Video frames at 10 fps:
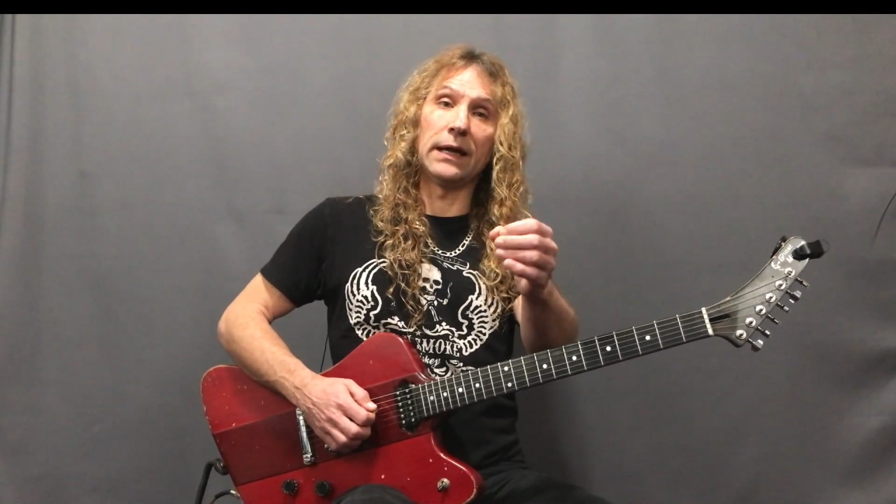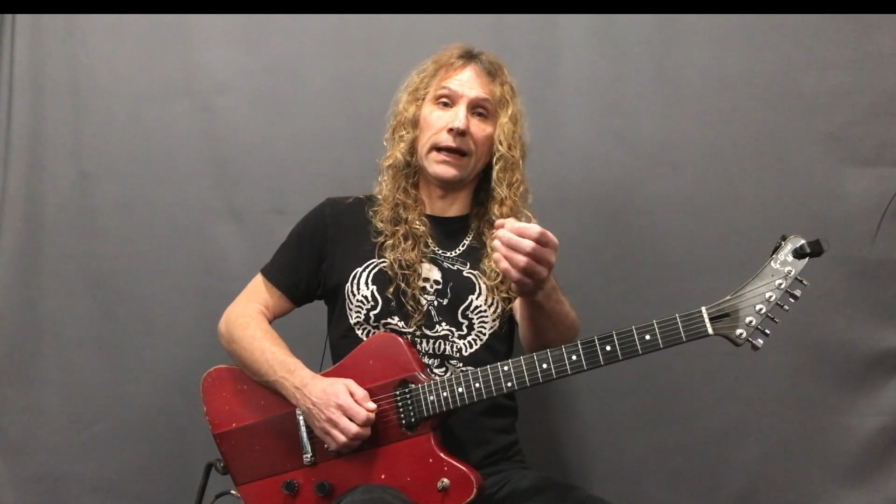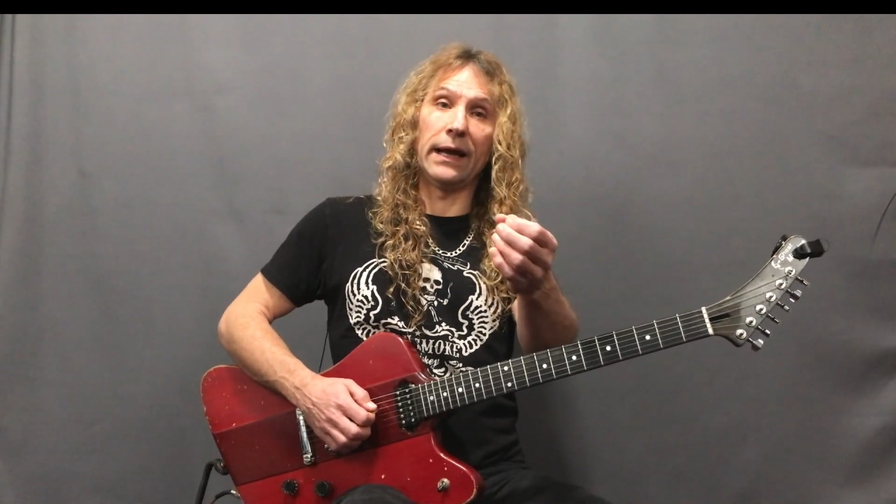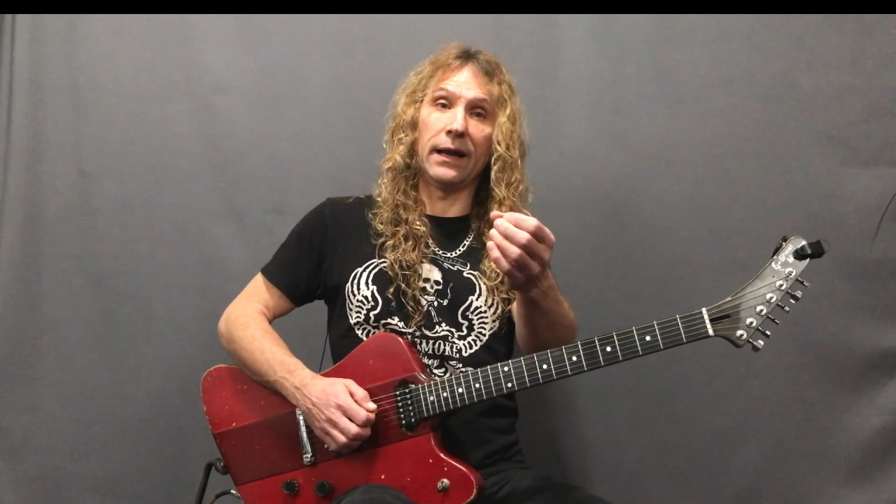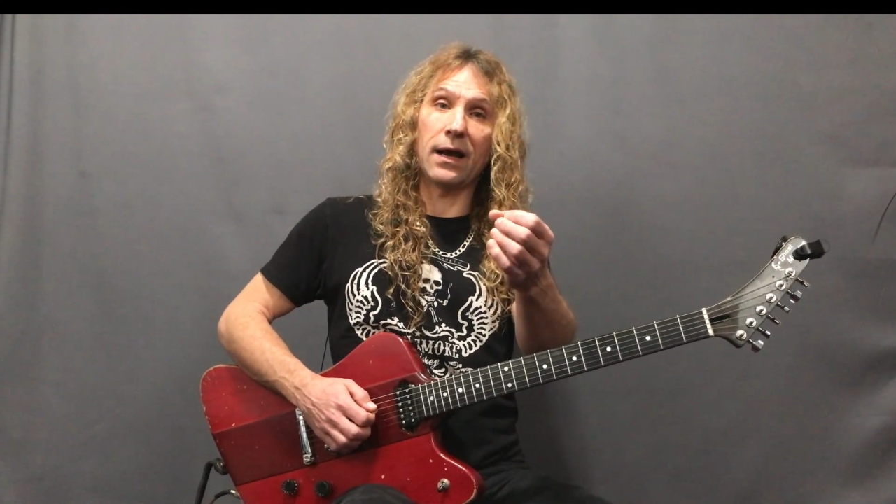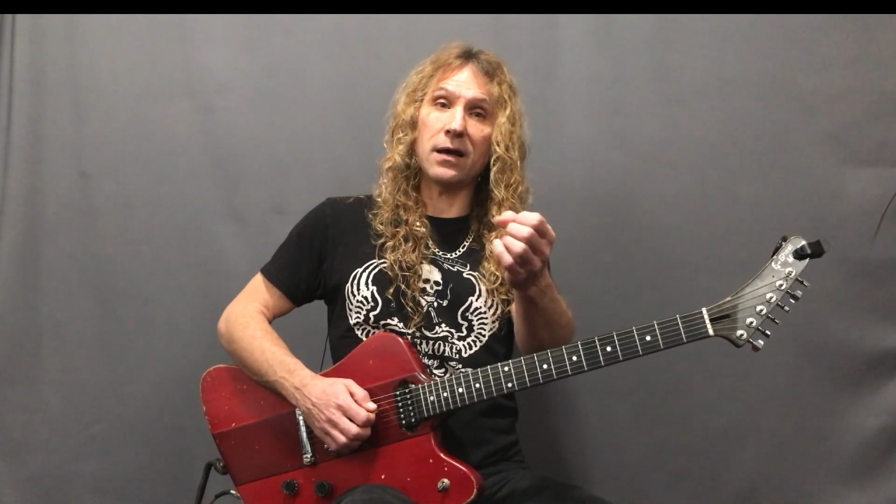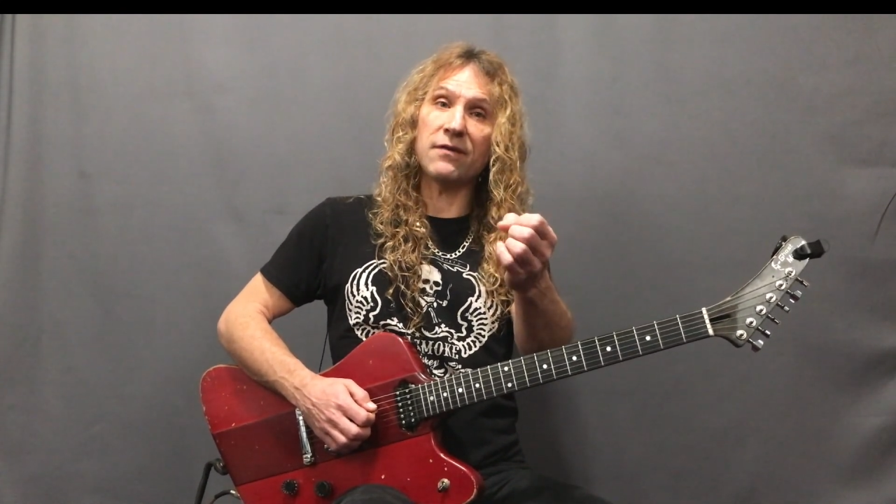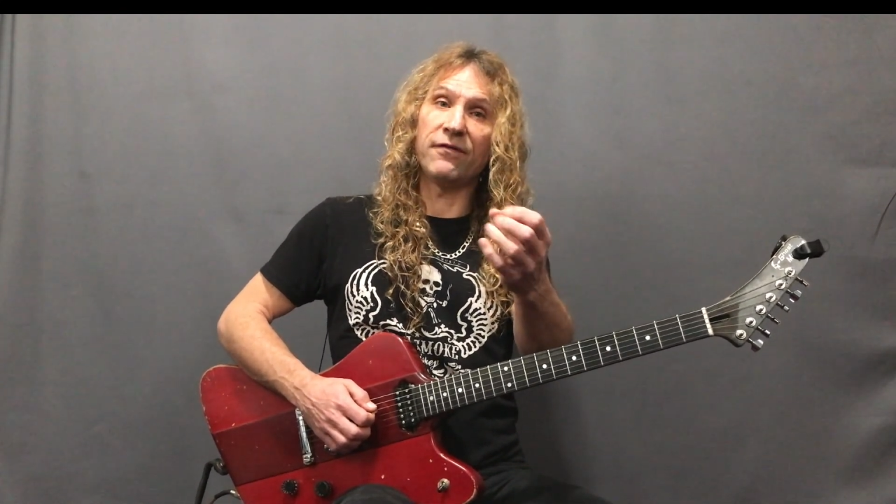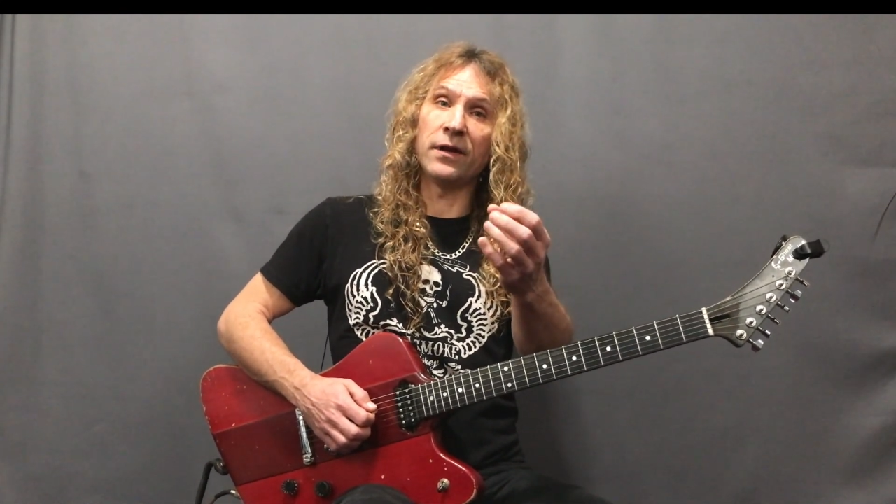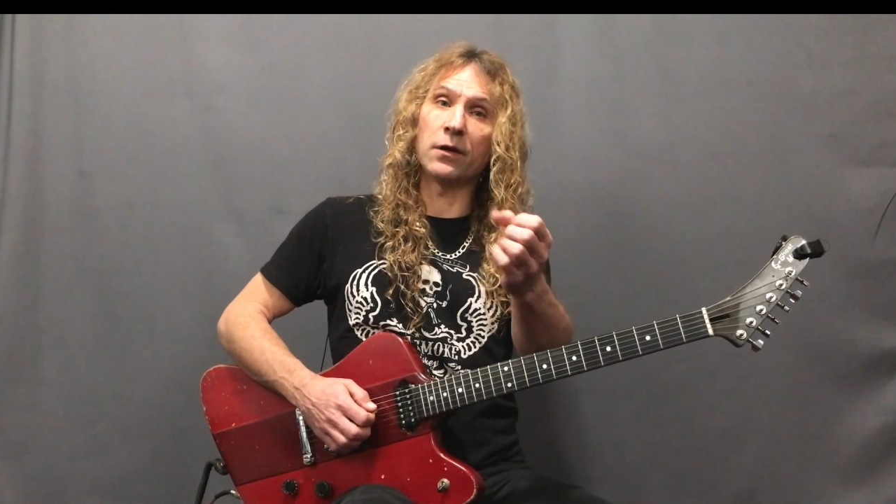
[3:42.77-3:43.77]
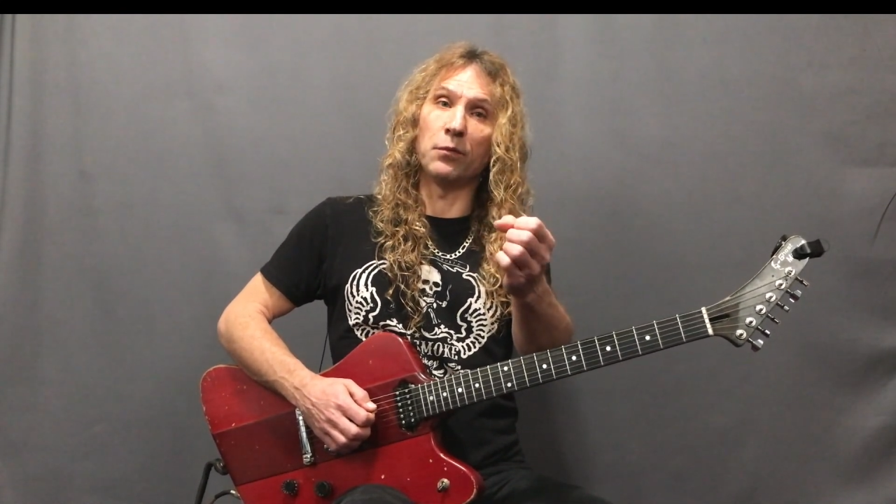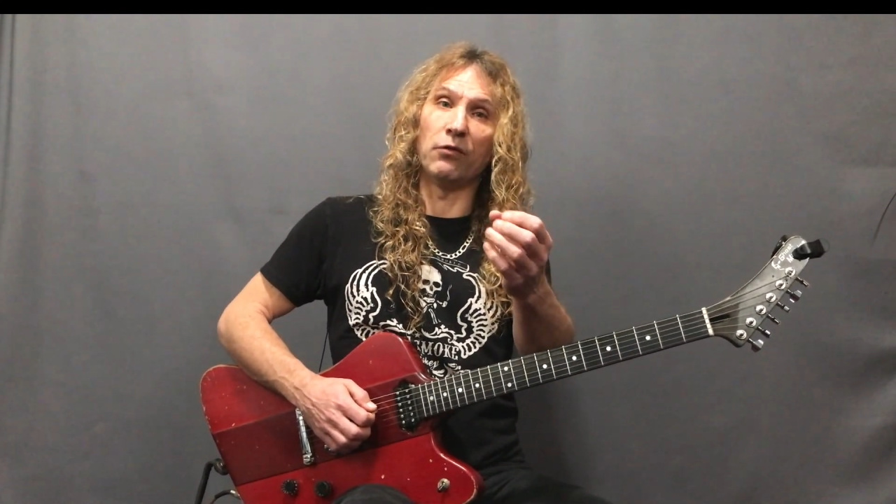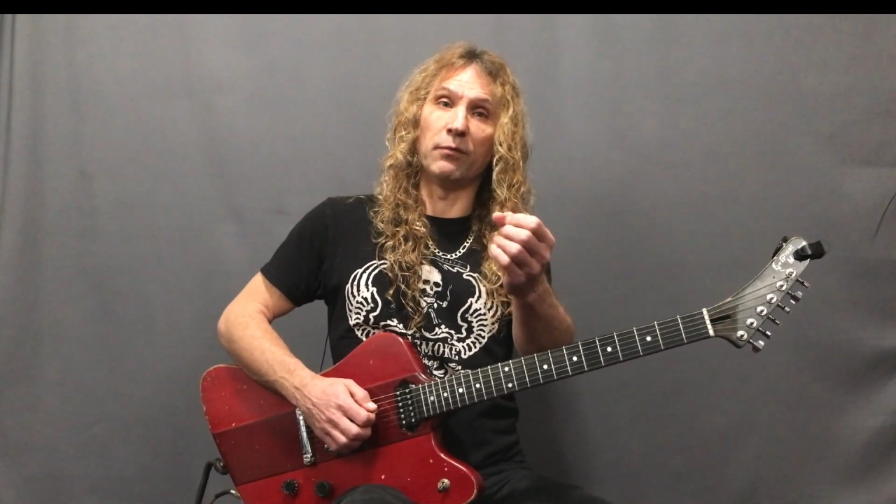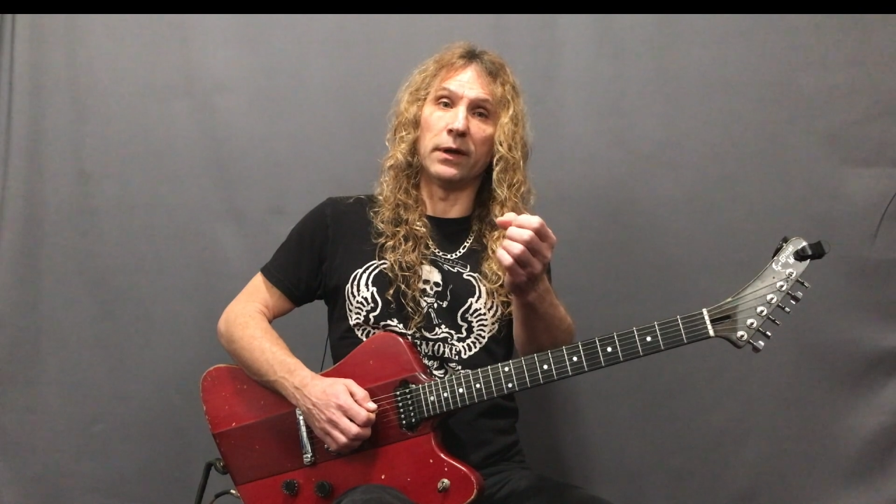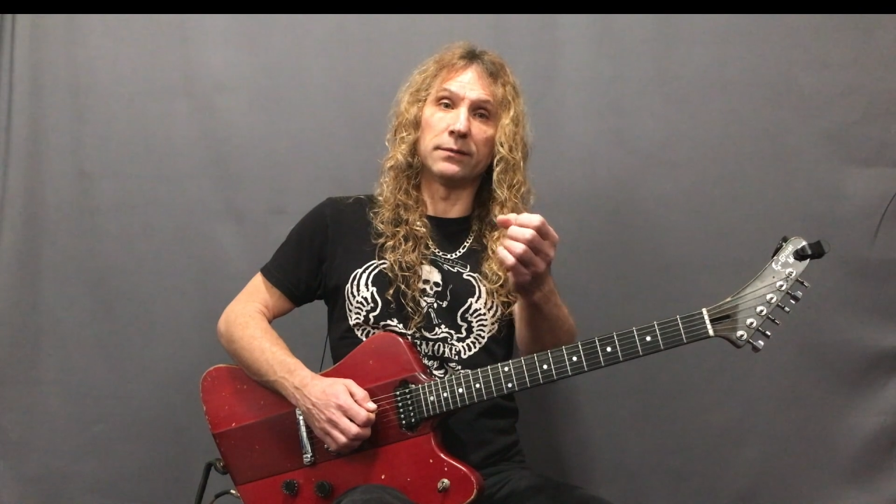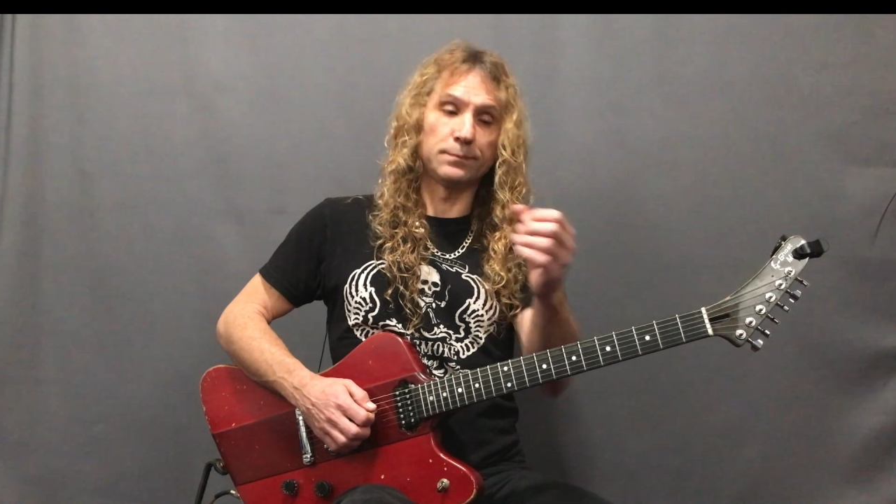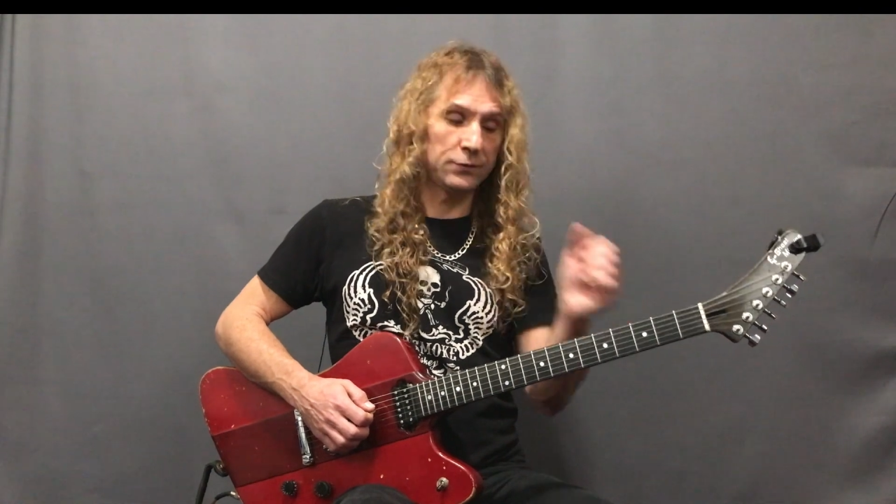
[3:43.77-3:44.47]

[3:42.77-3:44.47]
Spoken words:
and not a finger movement.